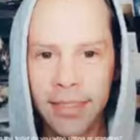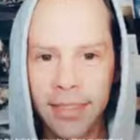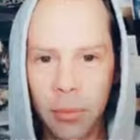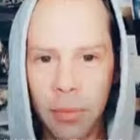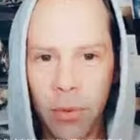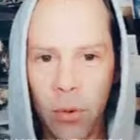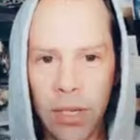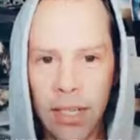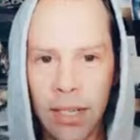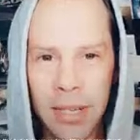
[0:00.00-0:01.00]
You'll be born
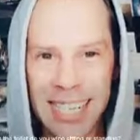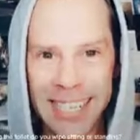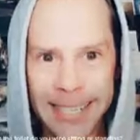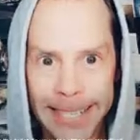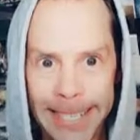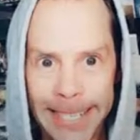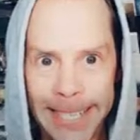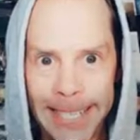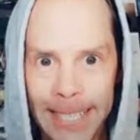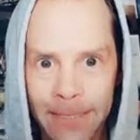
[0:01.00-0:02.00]
and I'll be like,
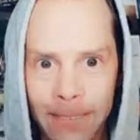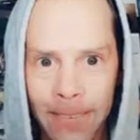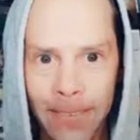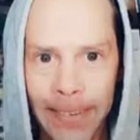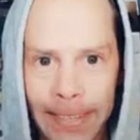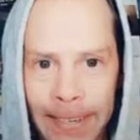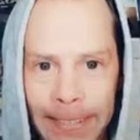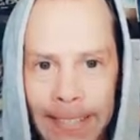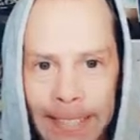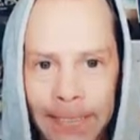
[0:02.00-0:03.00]
doesn't remember. Josh
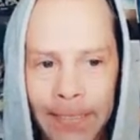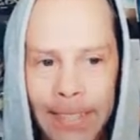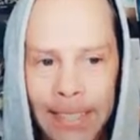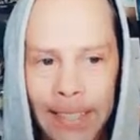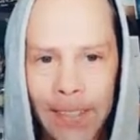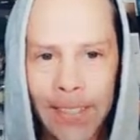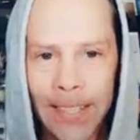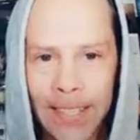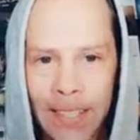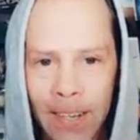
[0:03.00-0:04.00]
doesn't remember his
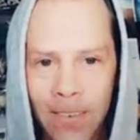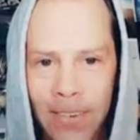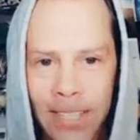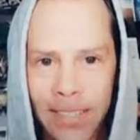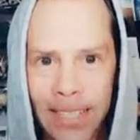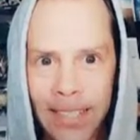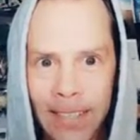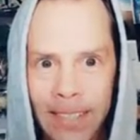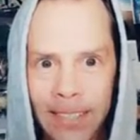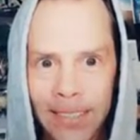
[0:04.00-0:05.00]
little comment on TikTok.